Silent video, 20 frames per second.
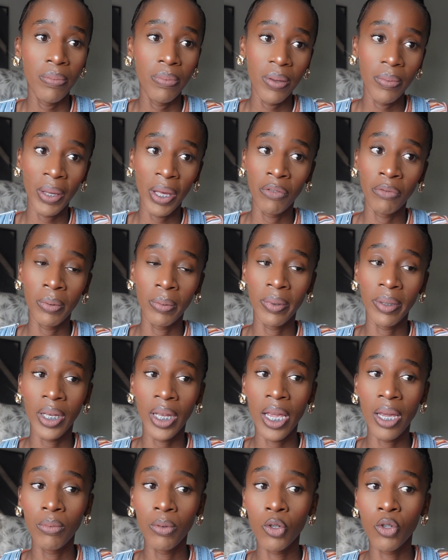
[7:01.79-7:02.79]
people have you been
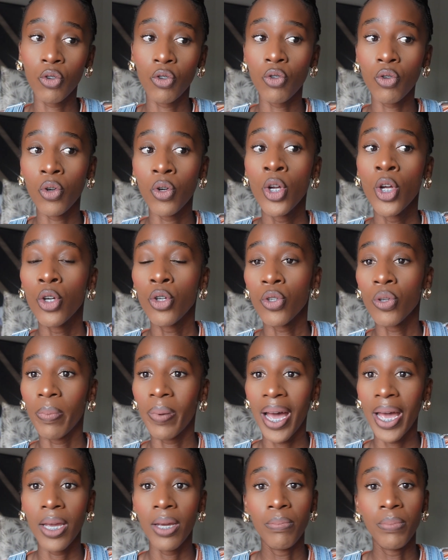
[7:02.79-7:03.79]
able to draw to
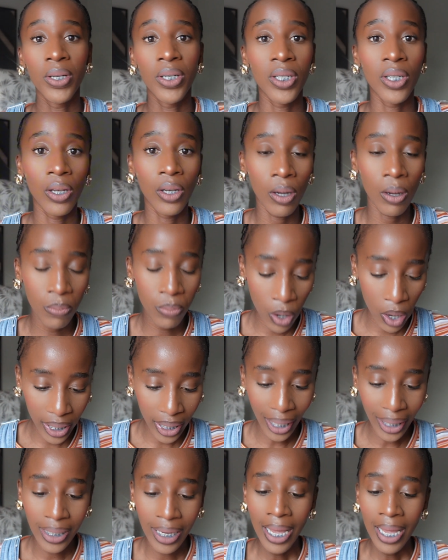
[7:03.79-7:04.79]
buy a particular
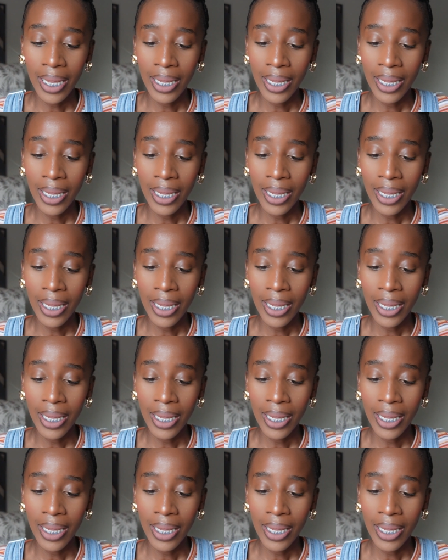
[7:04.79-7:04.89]
product.